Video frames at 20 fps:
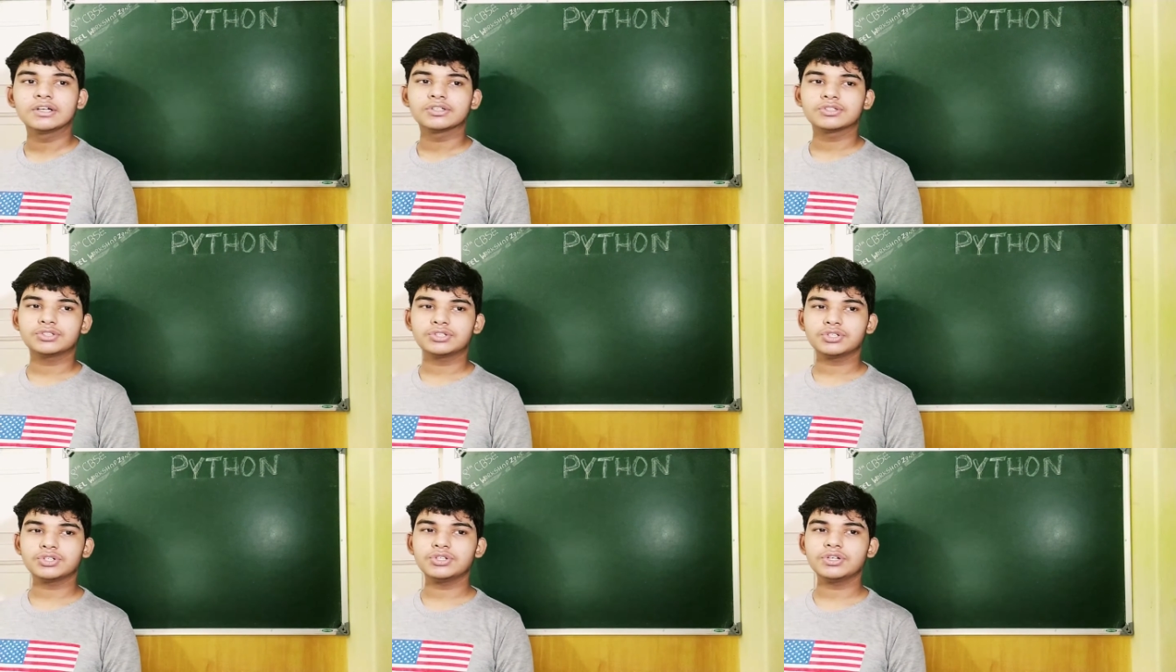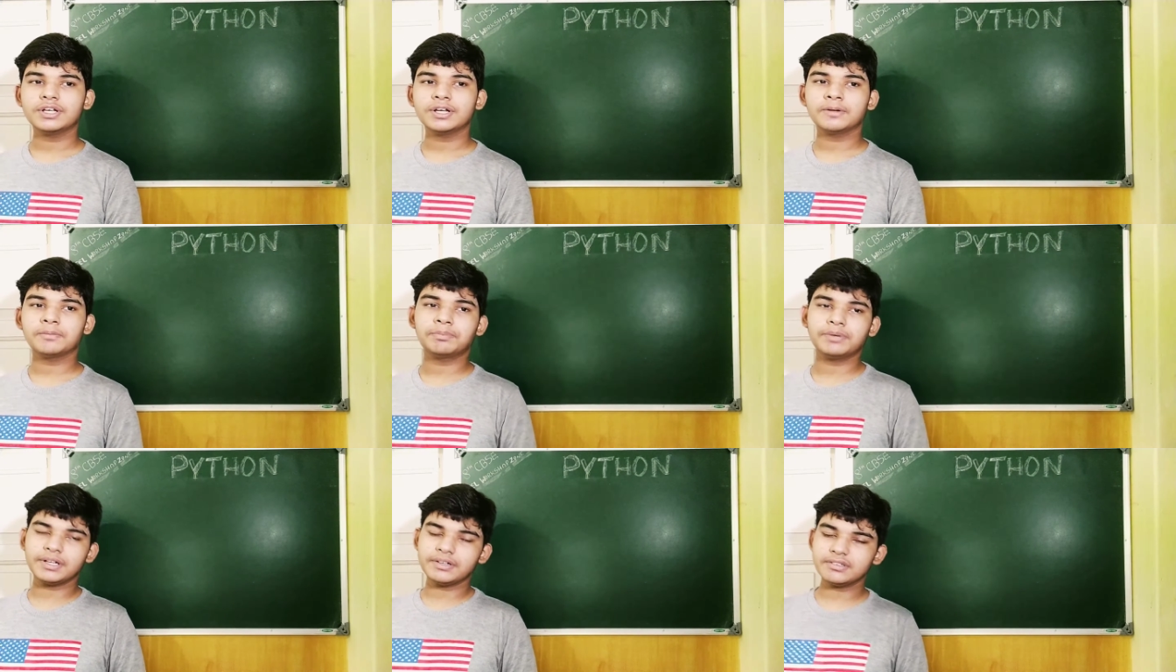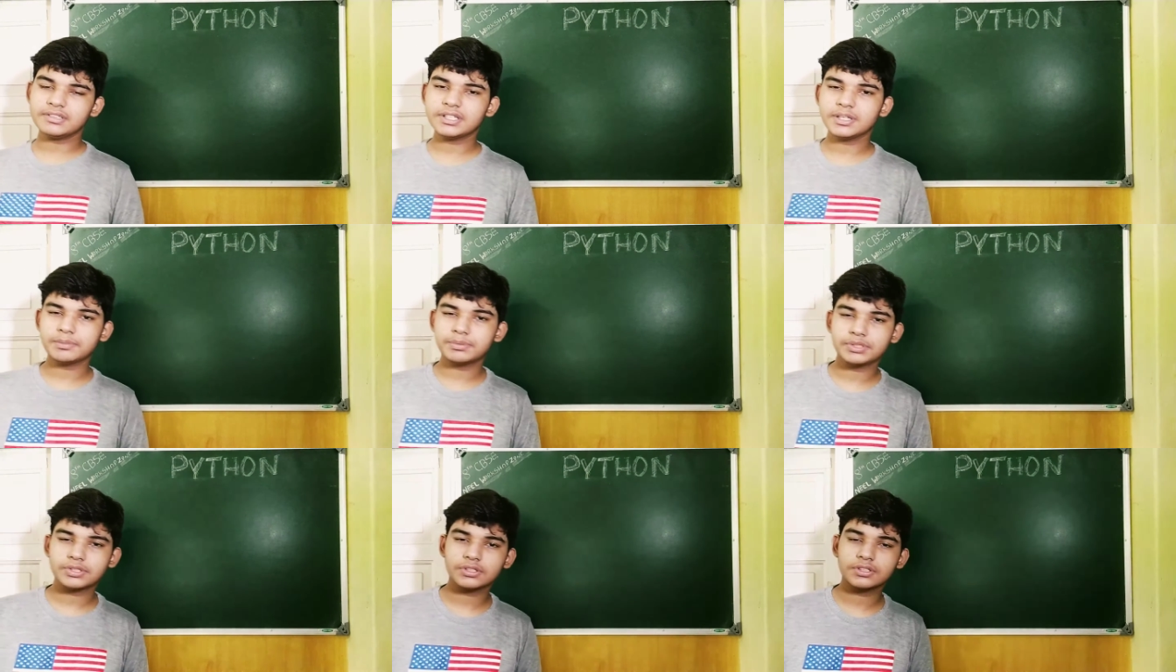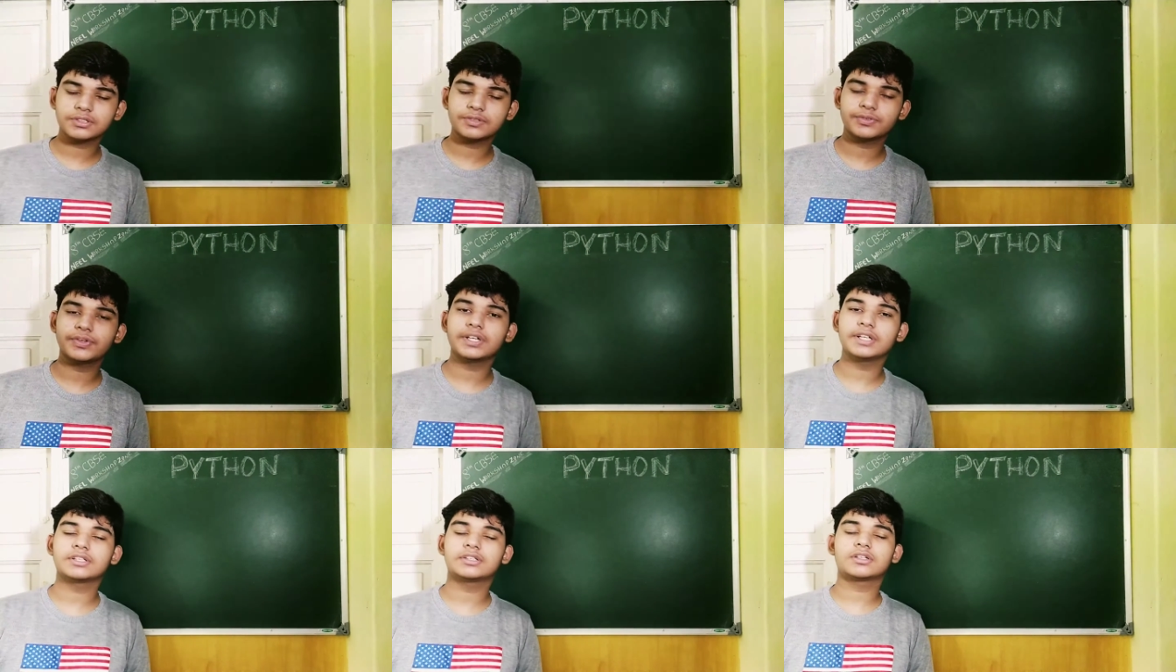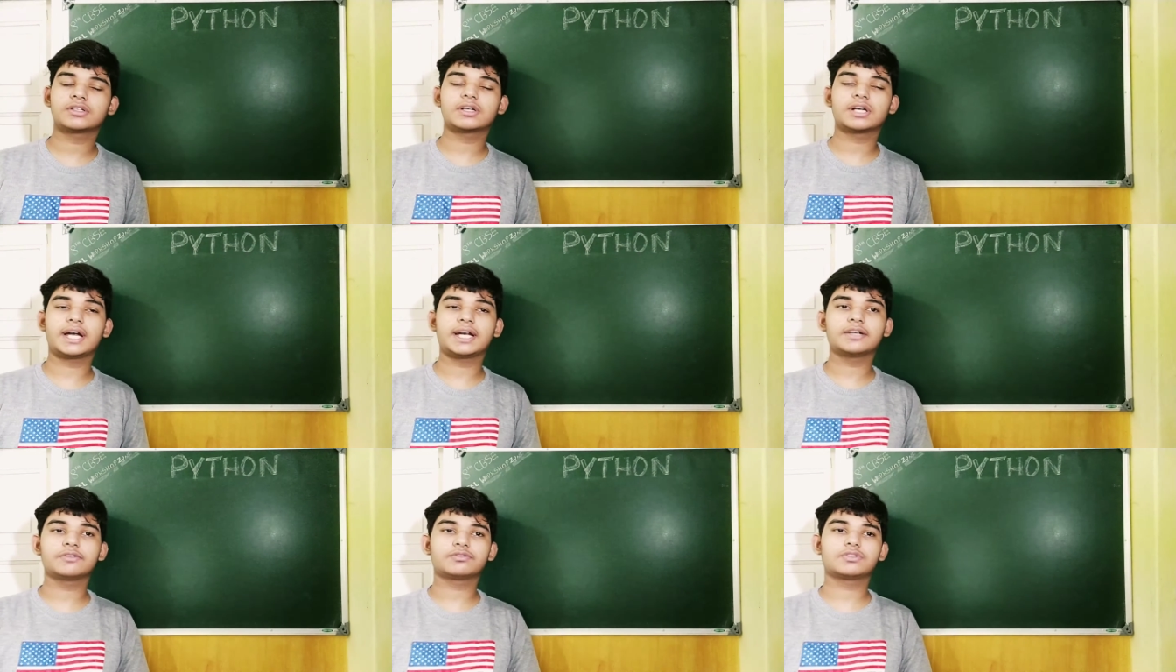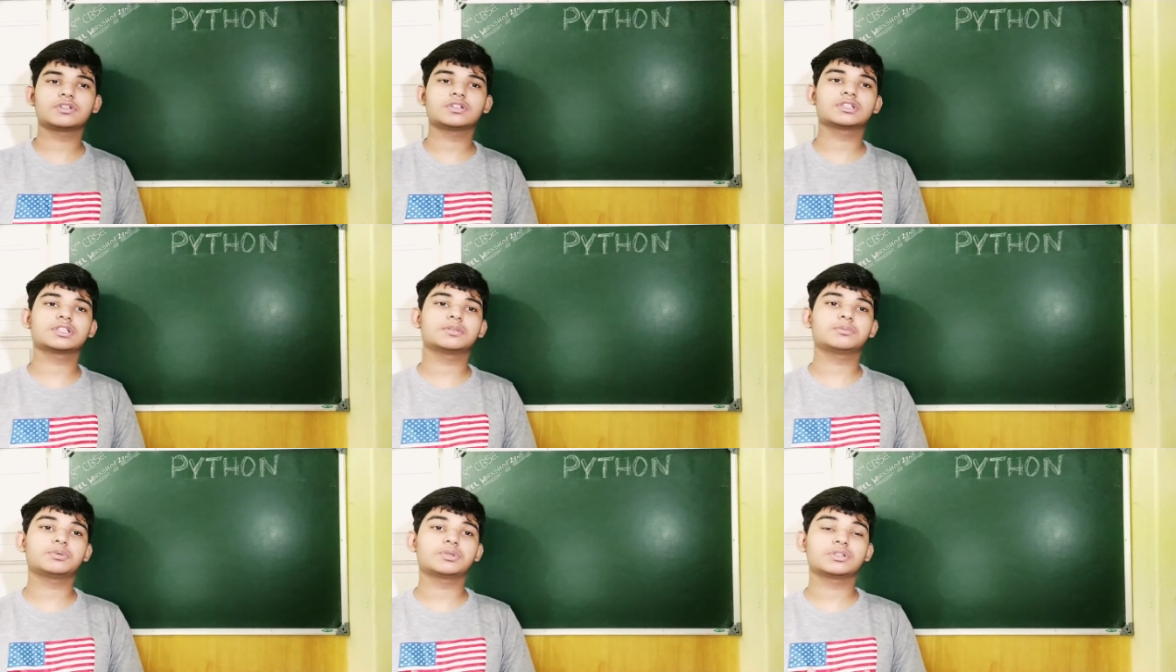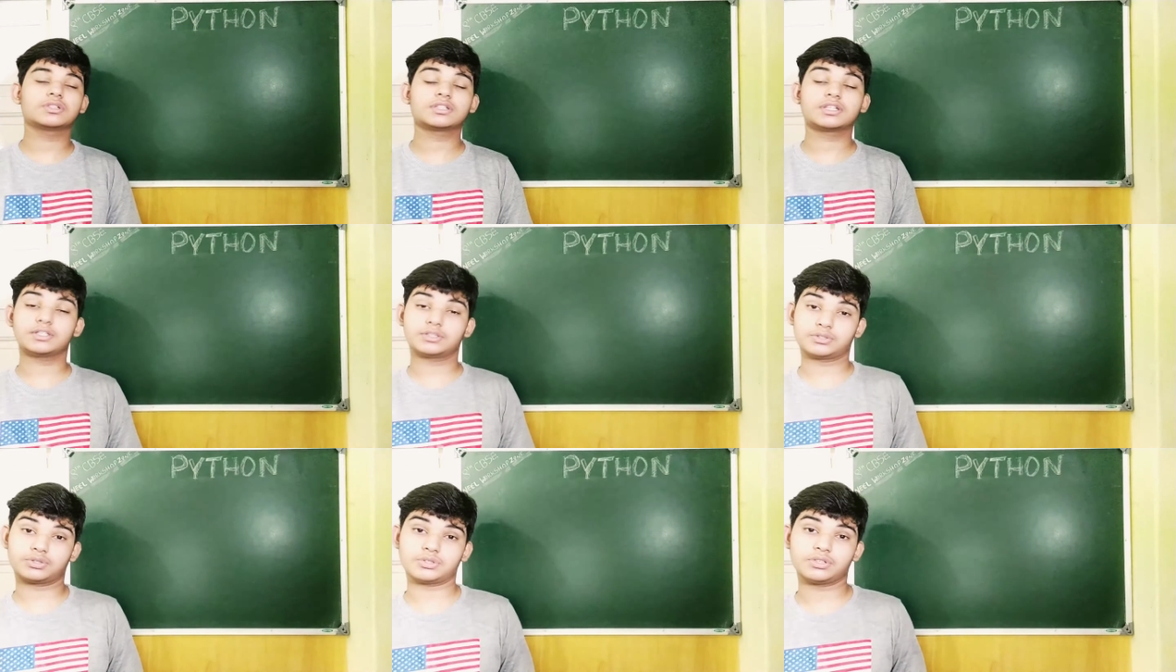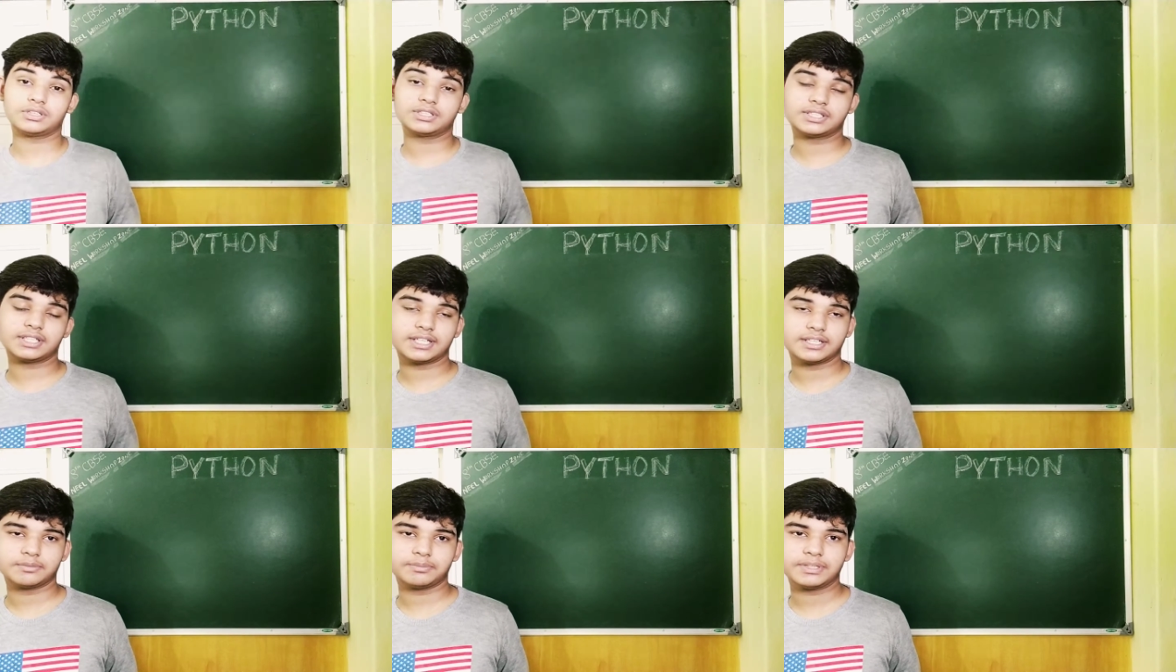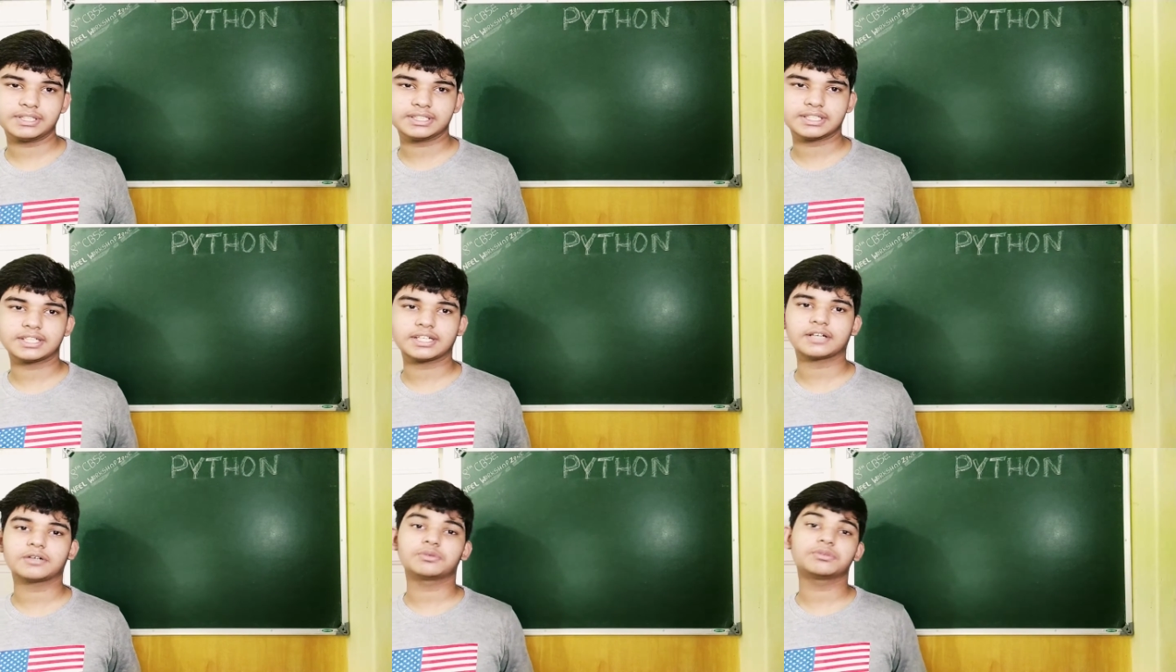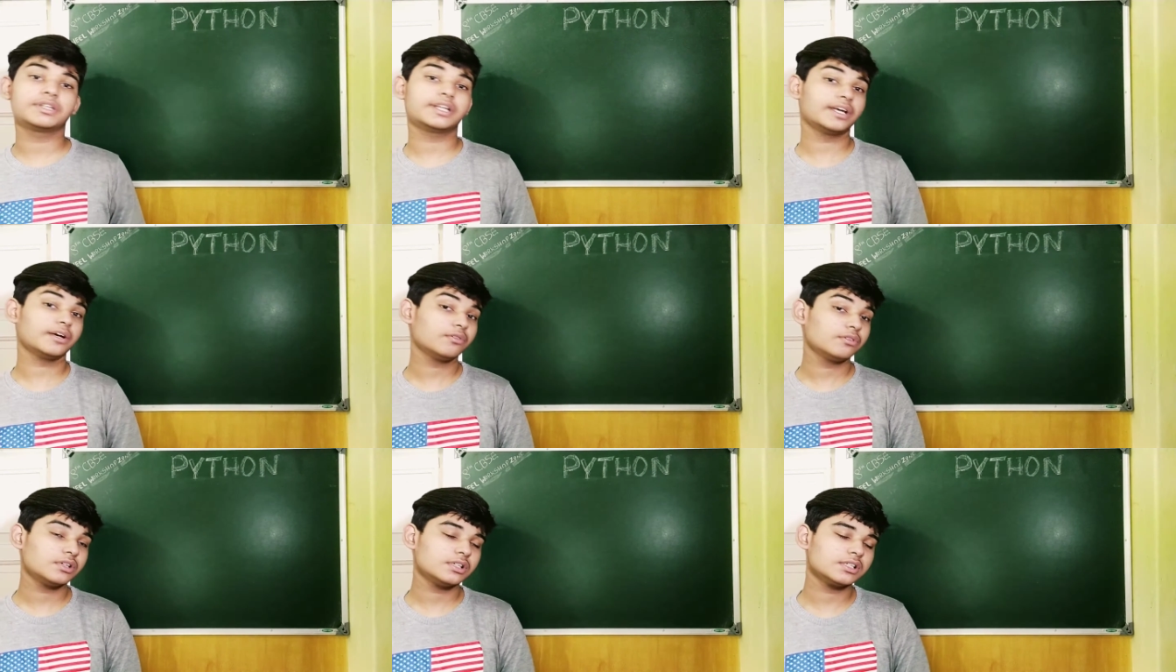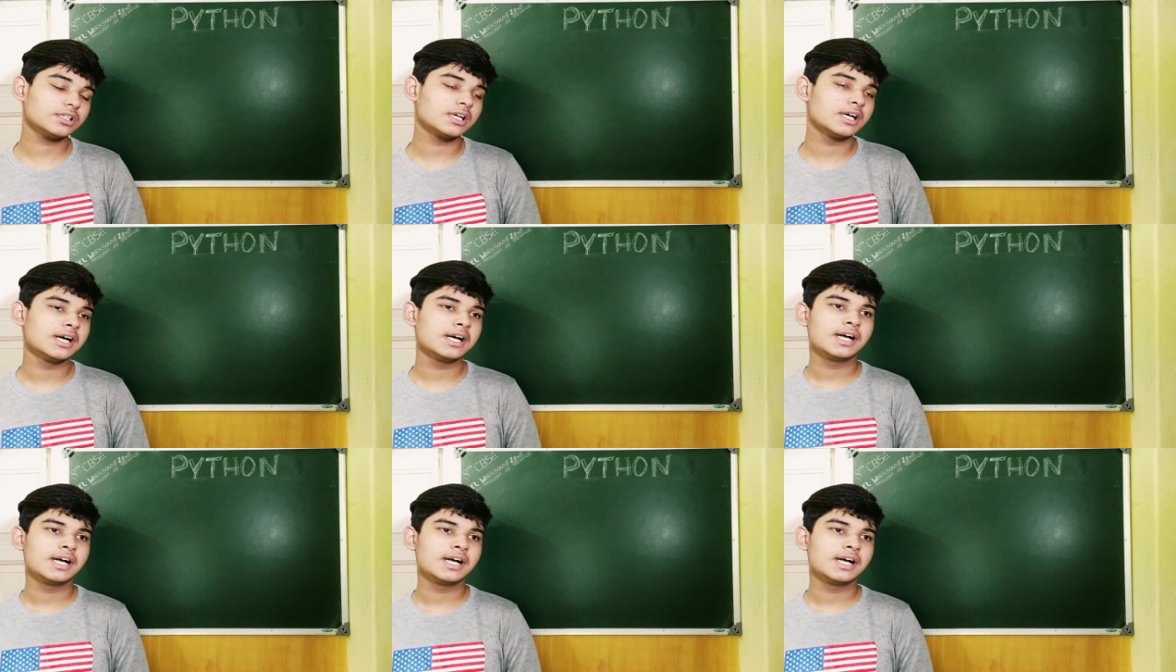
So in the previous episodes we kind of talked about control statements and how they work,